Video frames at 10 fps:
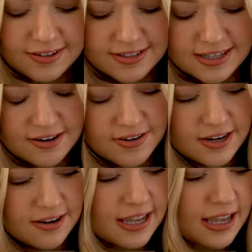
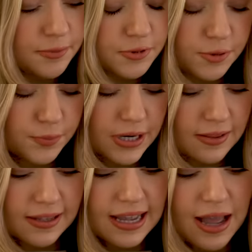Considering you keep jumping
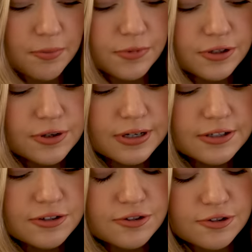in the camera trying
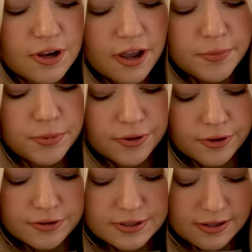to disturb
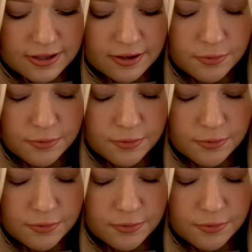us, I think you